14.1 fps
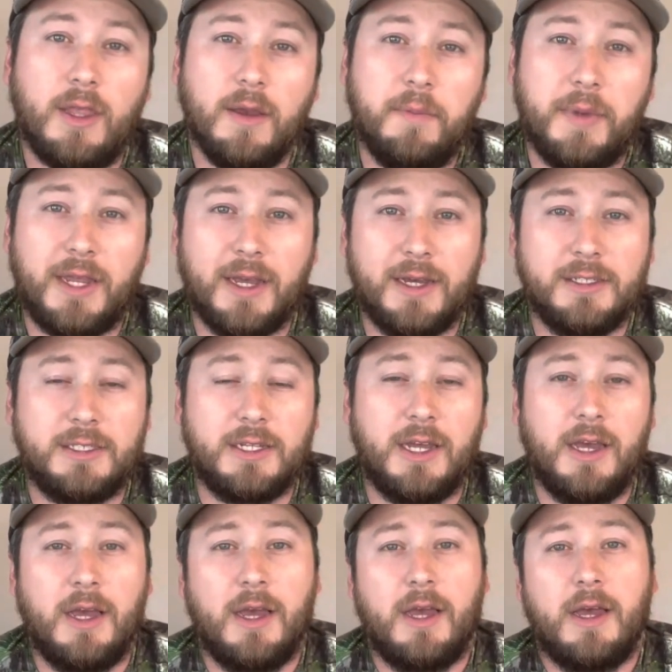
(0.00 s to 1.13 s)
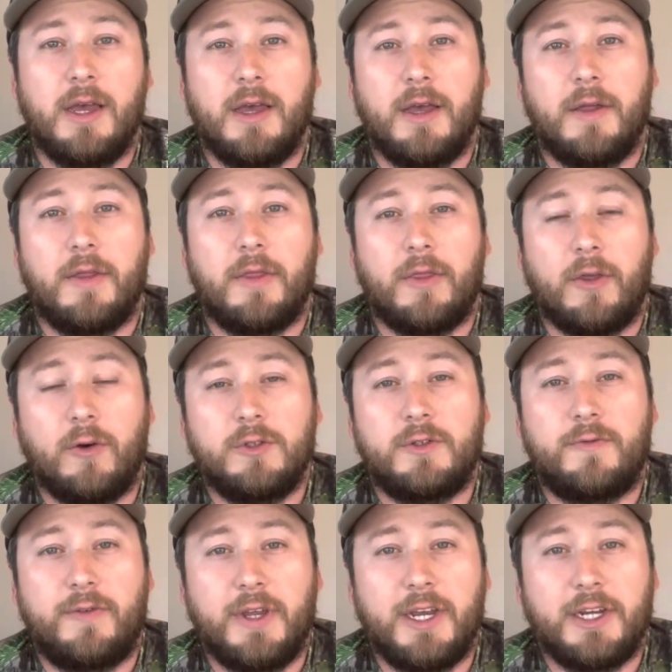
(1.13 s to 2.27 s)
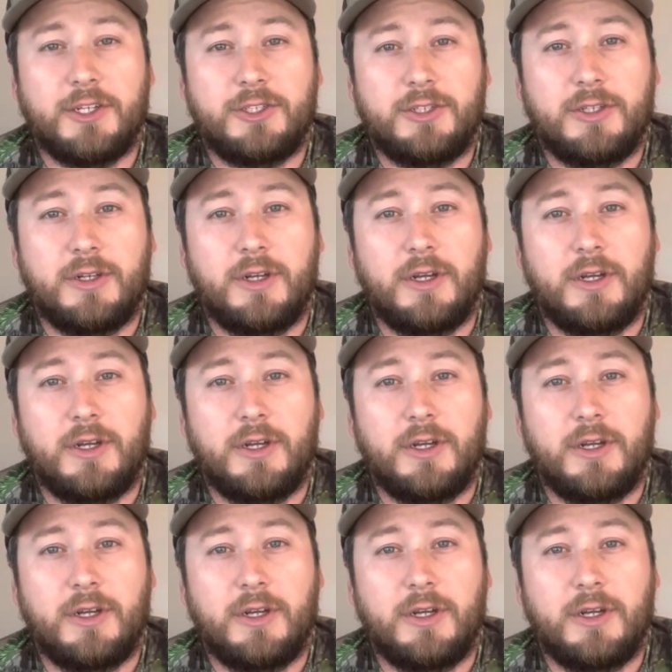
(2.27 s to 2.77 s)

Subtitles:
because those fish